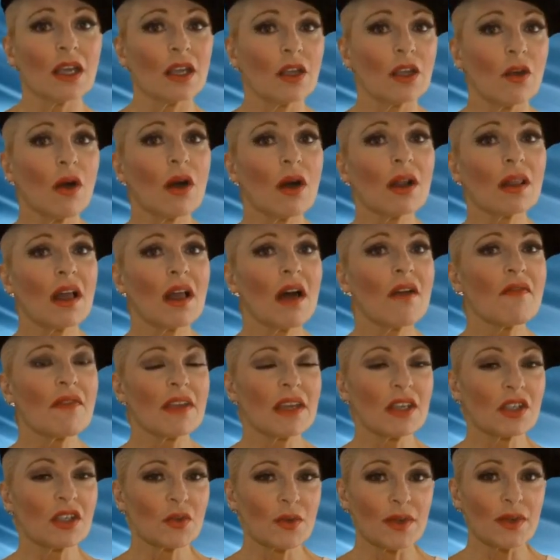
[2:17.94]
Your
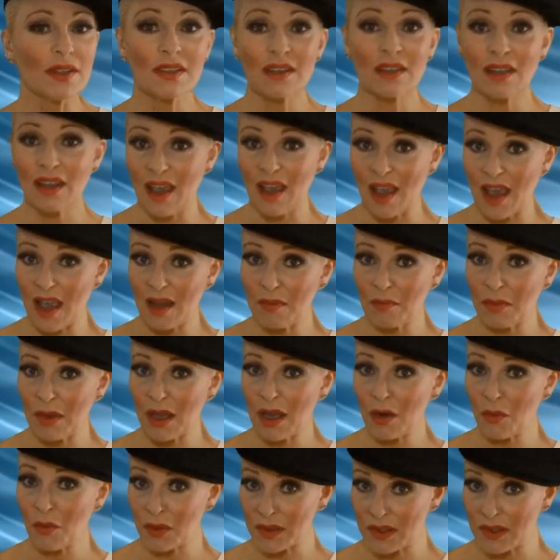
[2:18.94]
love interest can
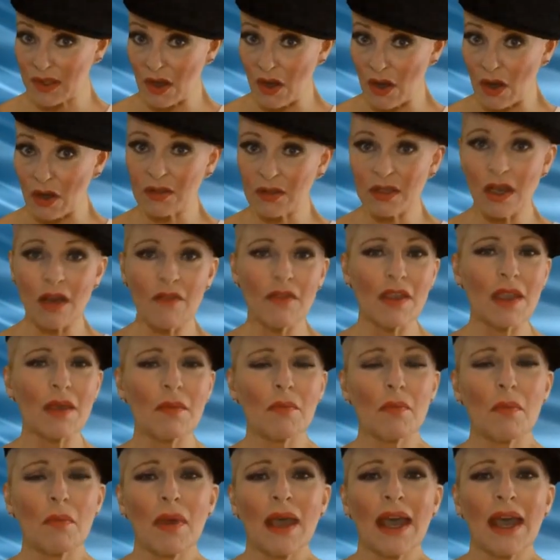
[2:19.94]
be a result of
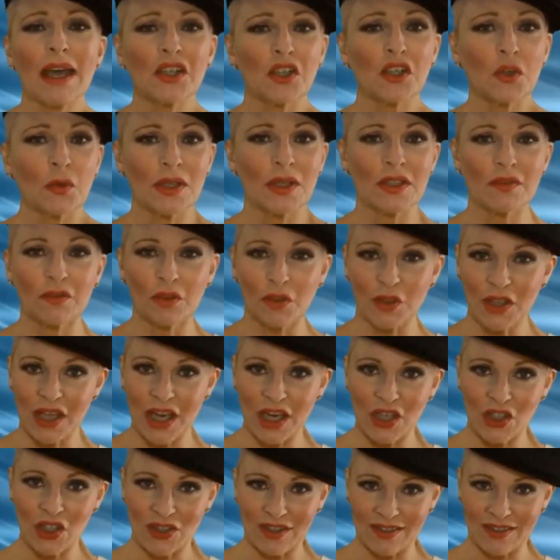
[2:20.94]
impetuous
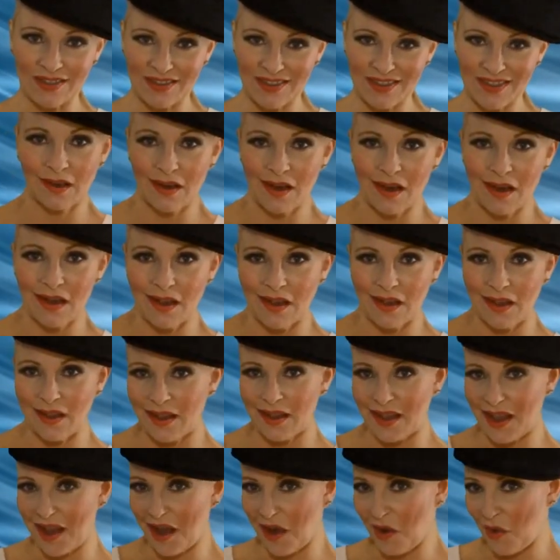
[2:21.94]
flirtations.
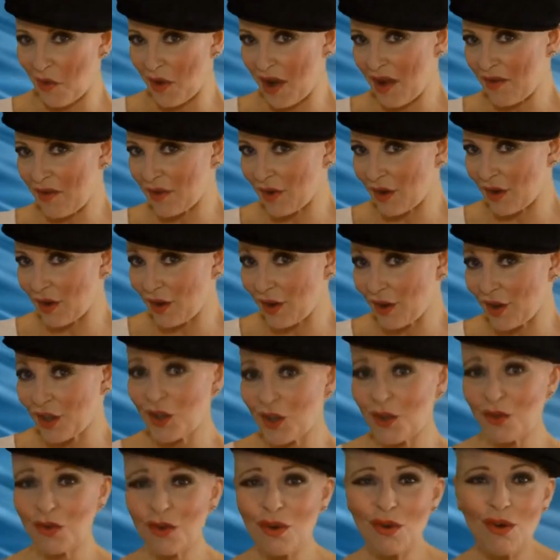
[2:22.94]
However,
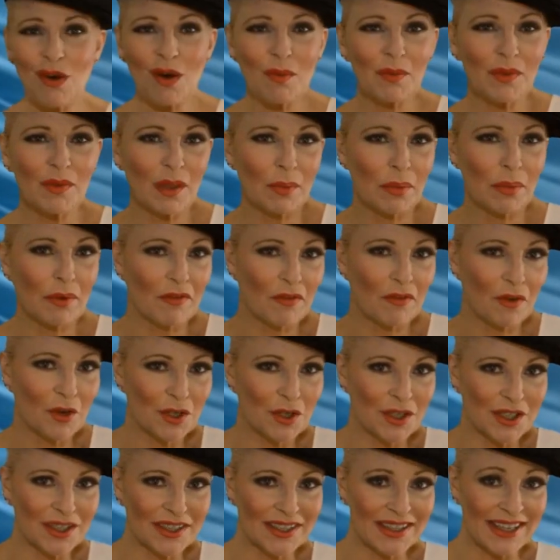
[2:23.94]
you normally
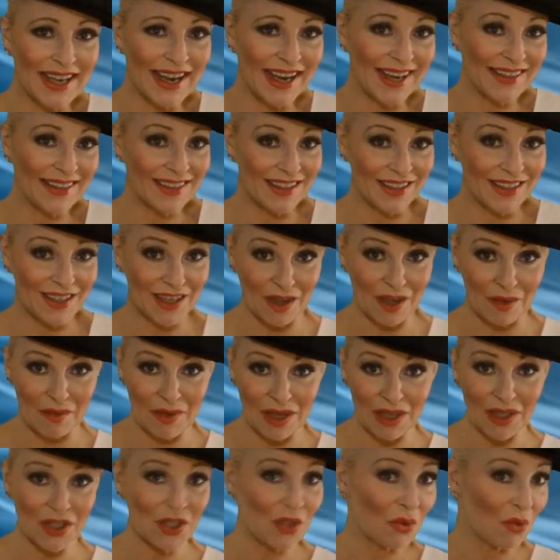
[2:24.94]
prefer to date than to
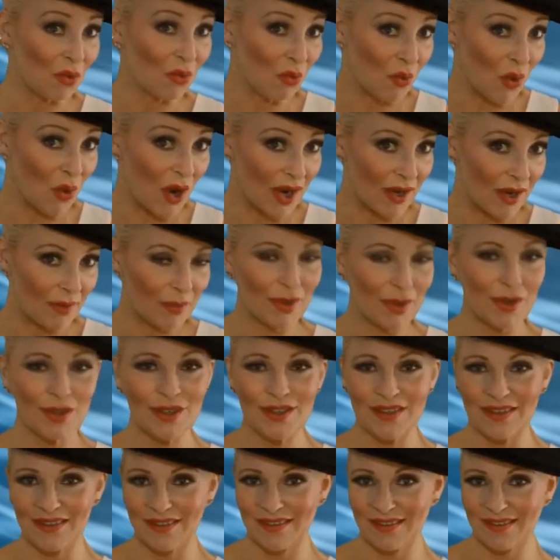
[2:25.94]
commit to one
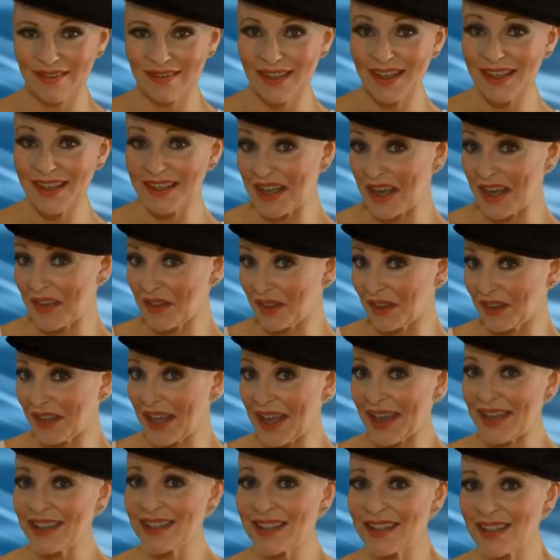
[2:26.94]
person.
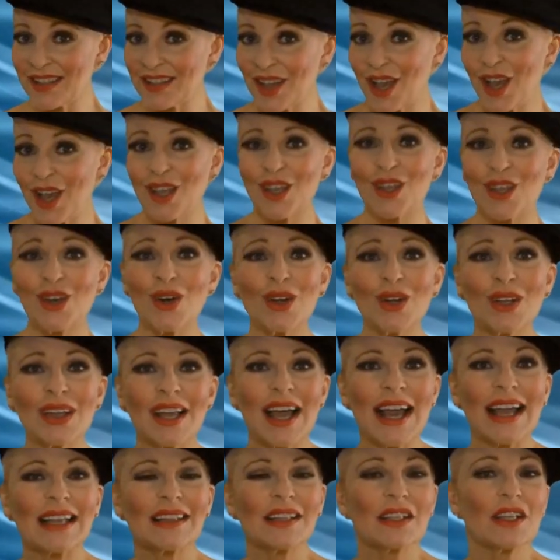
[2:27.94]
Nonetheless, you're
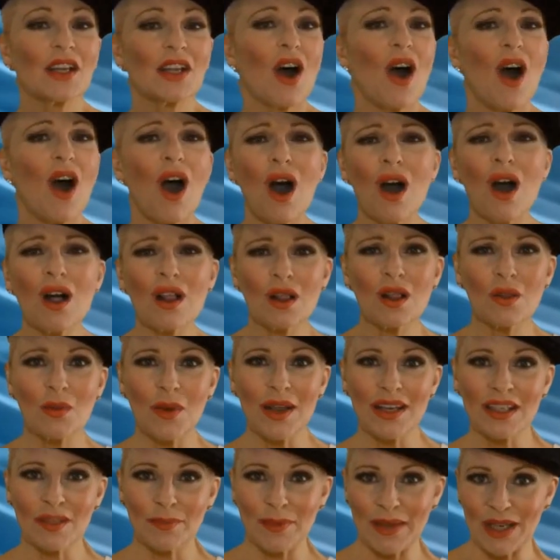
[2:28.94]
likely to
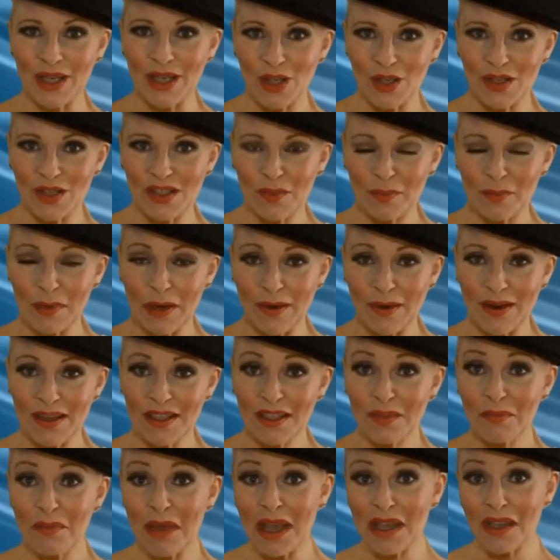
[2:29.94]
always be in good
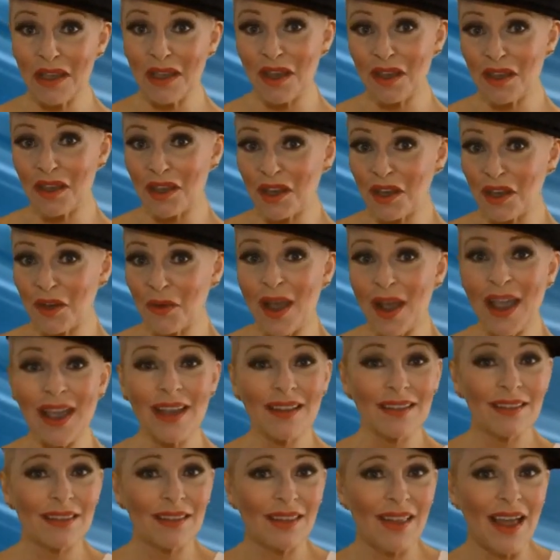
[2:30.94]
spirits, making you
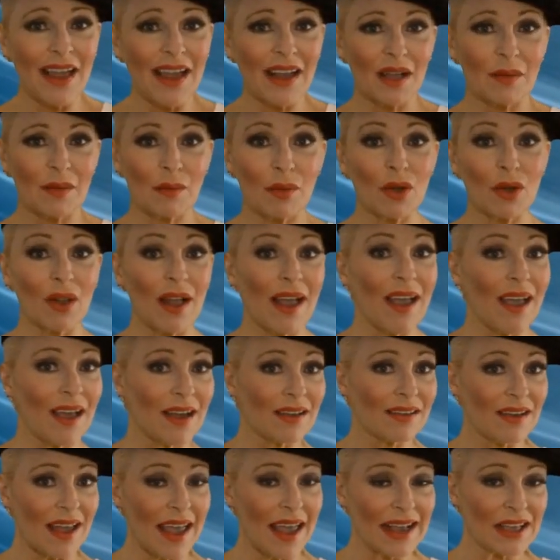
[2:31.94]
a likable
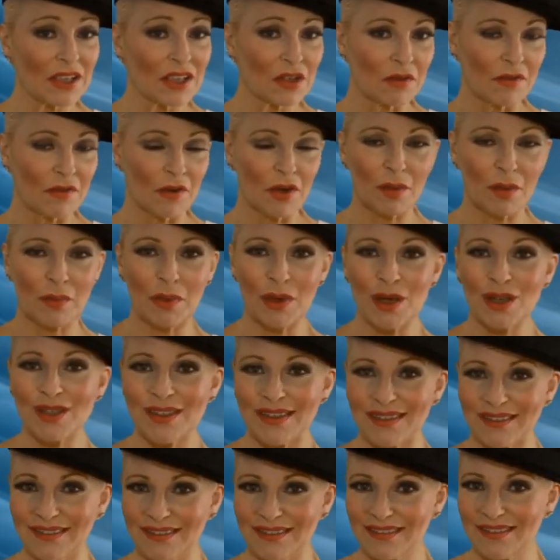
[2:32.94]
and extroverted
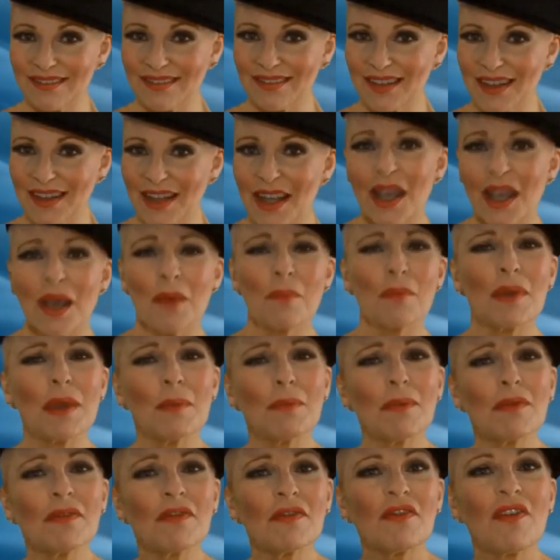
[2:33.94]
person.
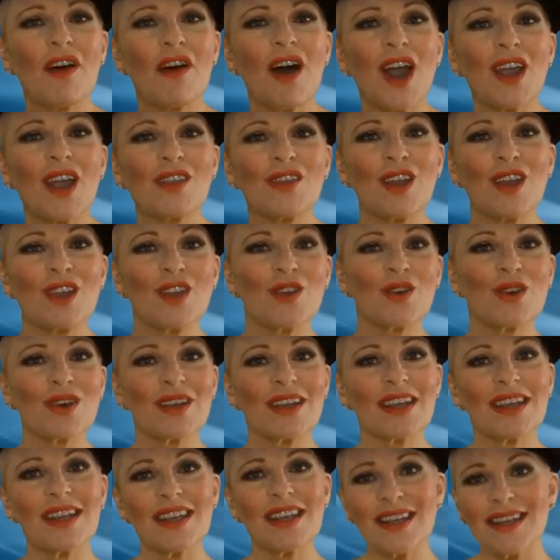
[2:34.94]
People find that
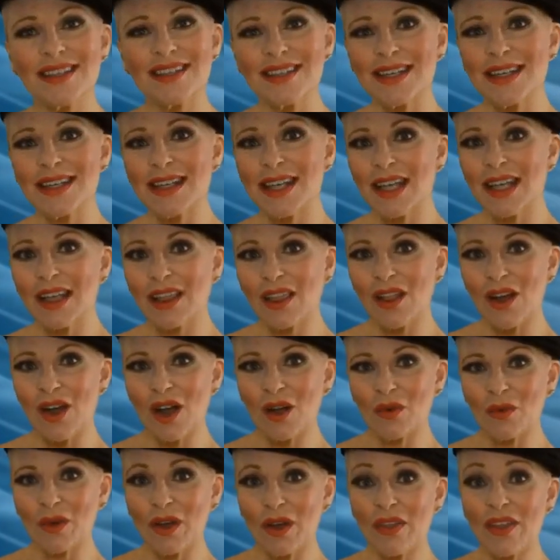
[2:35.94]
you're easy to get
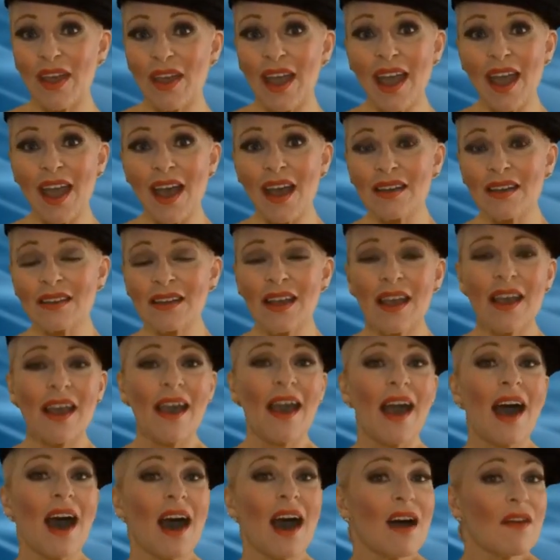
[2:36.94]
along with and
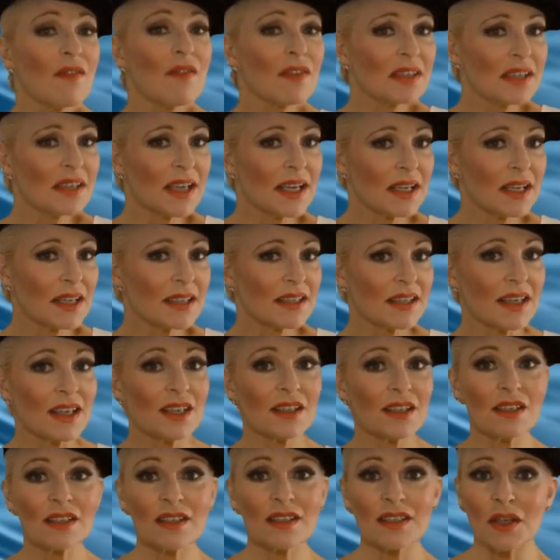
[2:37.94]
have a
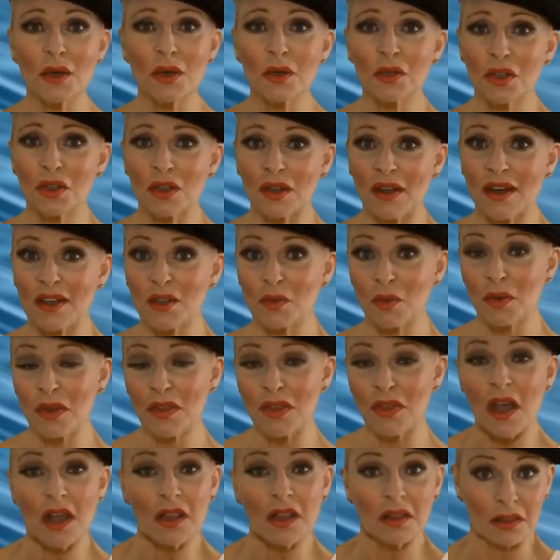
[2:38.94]
tendency to socialize
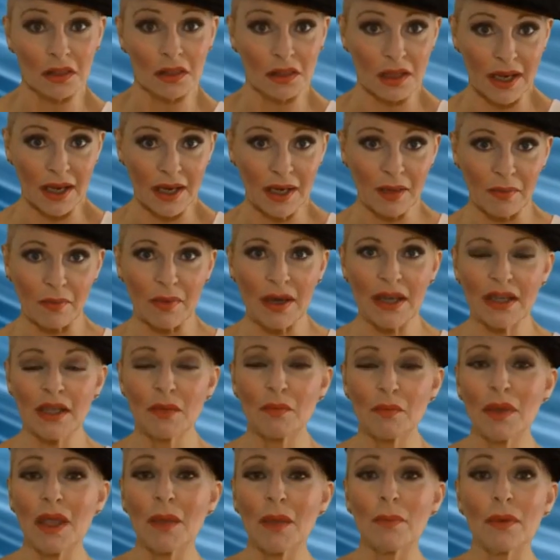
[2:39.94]
with like
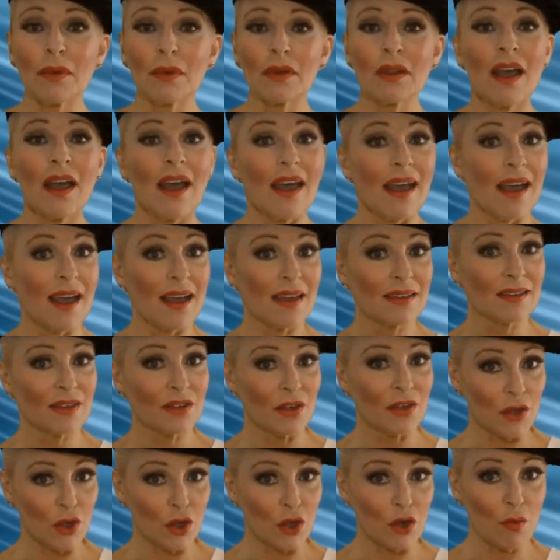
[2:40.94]
minded people as
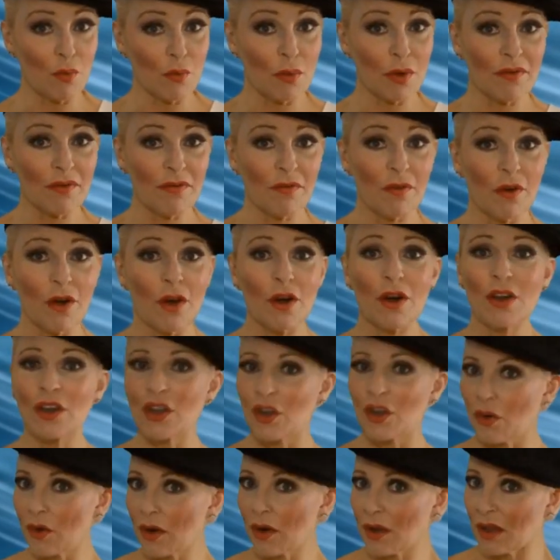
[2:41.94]
you prefer
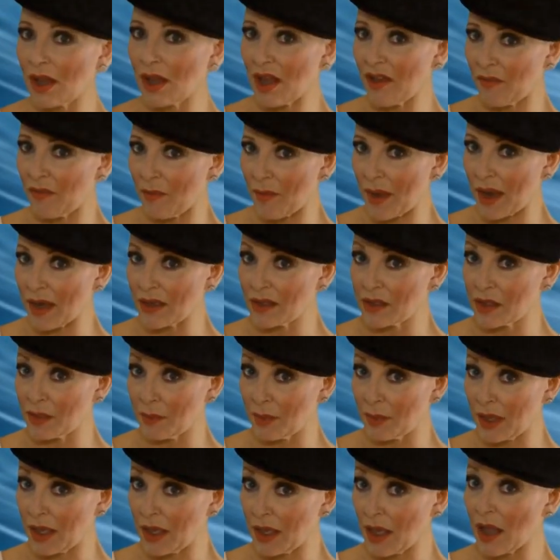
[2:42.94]
your love mate to
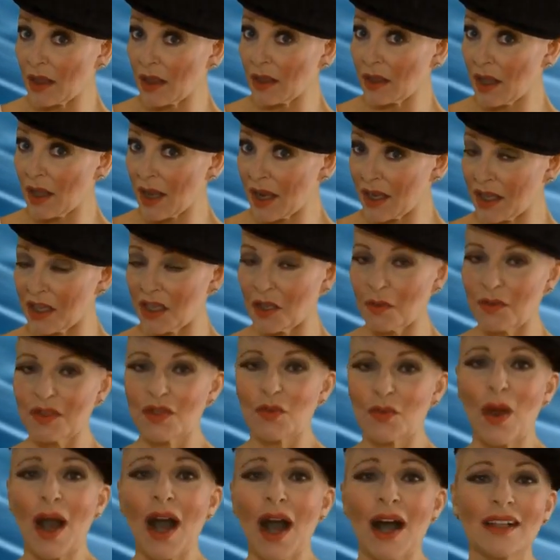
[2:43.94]
be like you
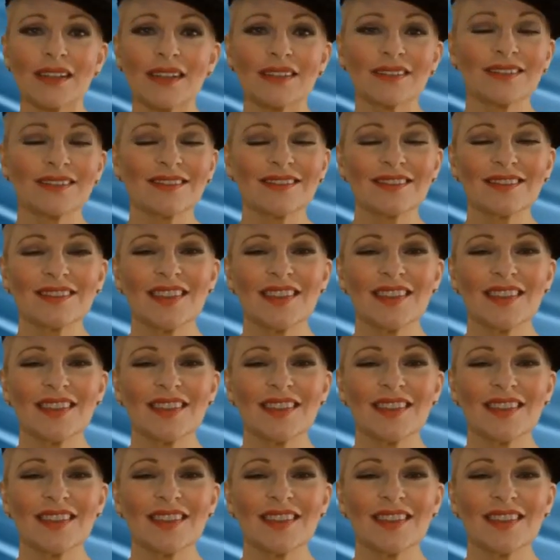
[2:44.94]
as well.